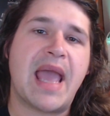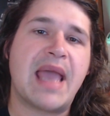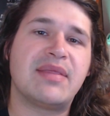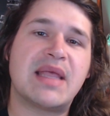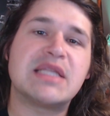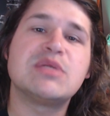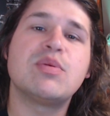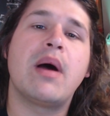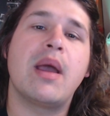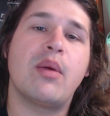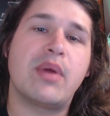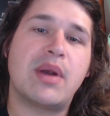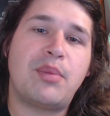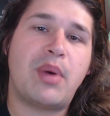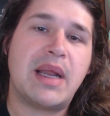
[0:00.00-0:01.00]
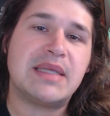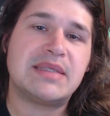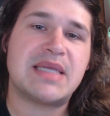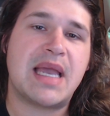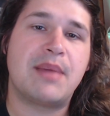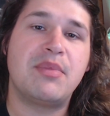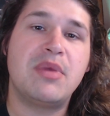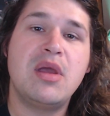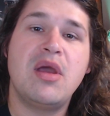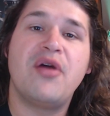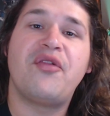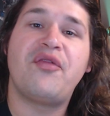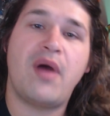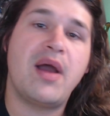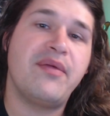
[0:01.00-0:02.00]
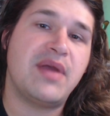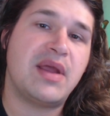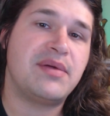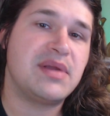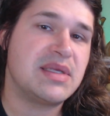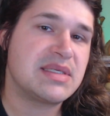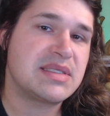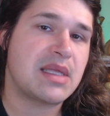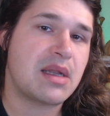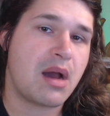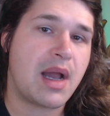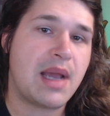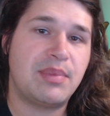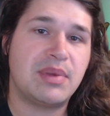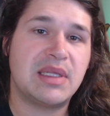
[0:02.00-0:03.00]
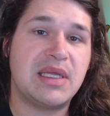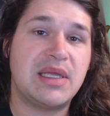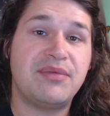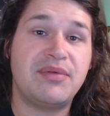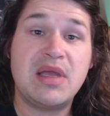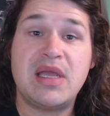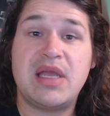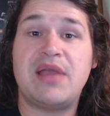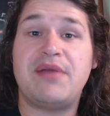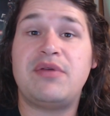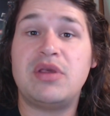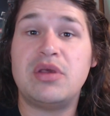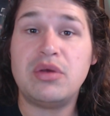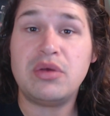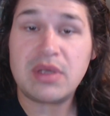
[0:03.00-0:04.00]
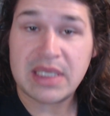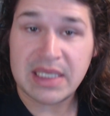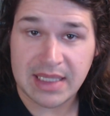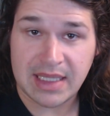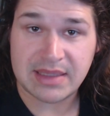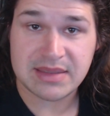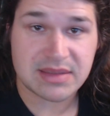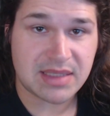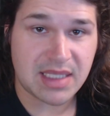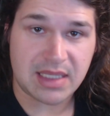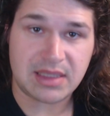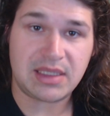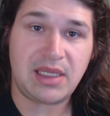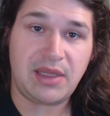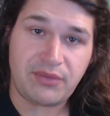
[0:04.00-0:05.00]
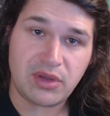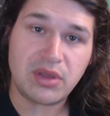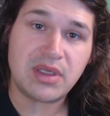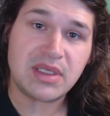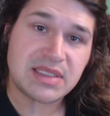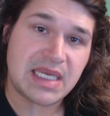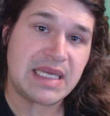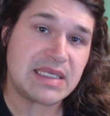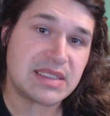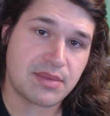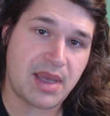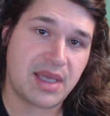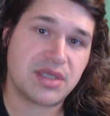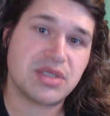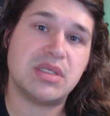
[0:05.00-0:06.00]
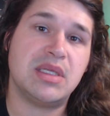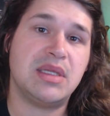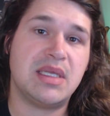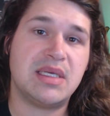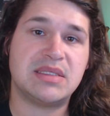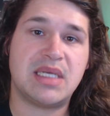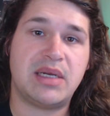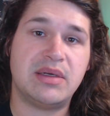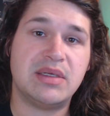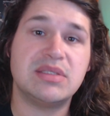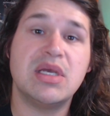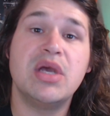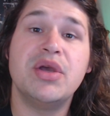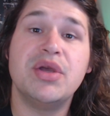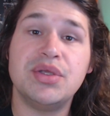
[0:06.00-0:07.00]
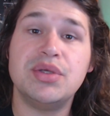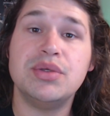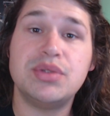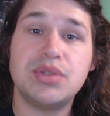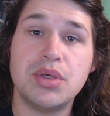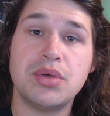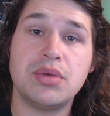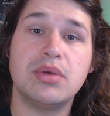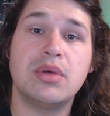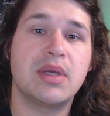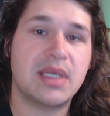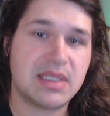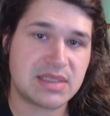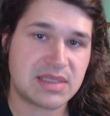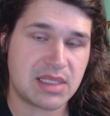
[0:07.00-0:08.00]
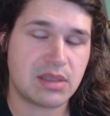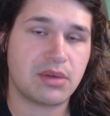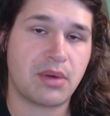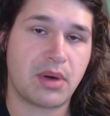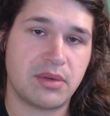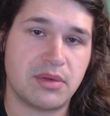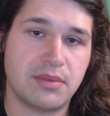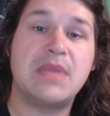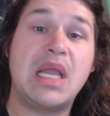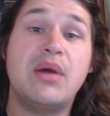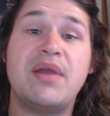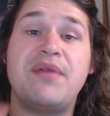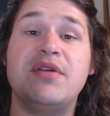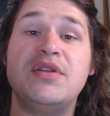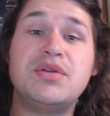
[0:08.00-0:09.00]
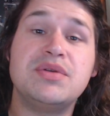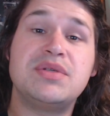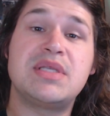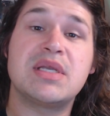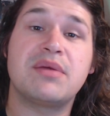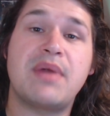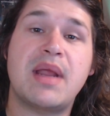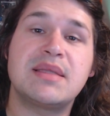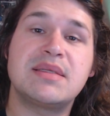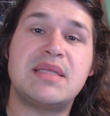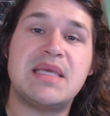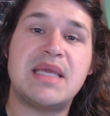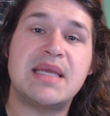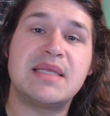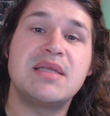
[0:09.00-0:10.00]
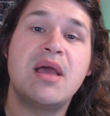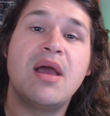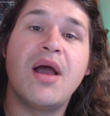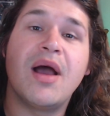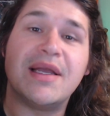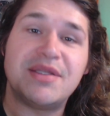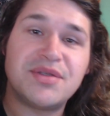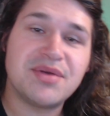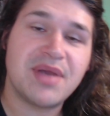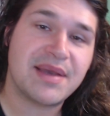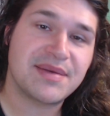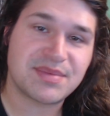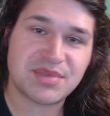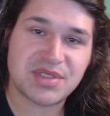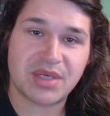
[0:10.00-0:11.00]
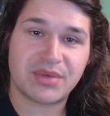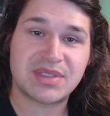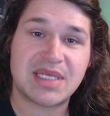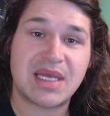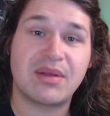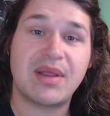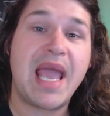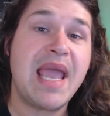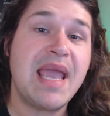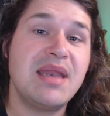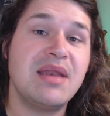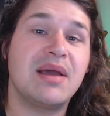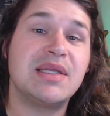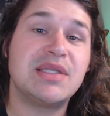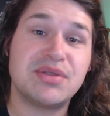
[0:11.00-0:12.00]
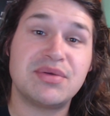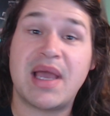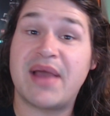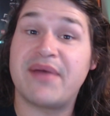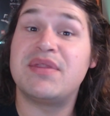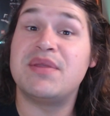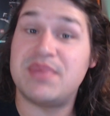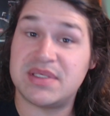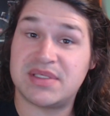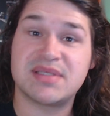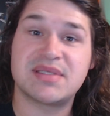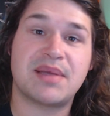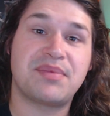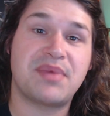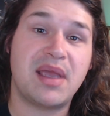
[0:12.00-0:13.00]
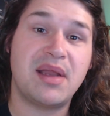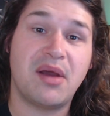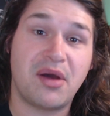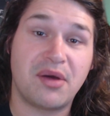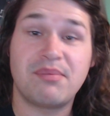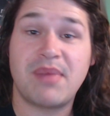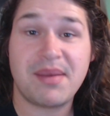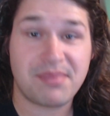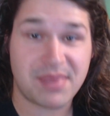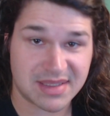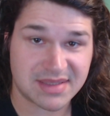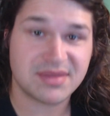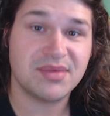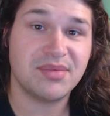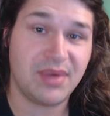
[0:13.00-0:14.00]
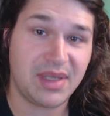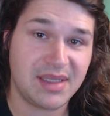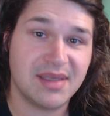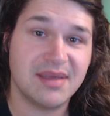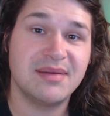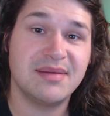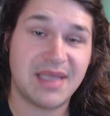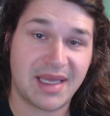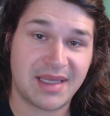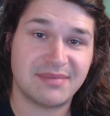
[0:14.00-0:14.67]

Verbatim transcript: And that's why I want to break down five areas that I believe if you can understand, if you can take some action in these areas, you too can see the growth. Now, if you do stick around to the end, I do have some show and tell and I do have the business update on my best week yet.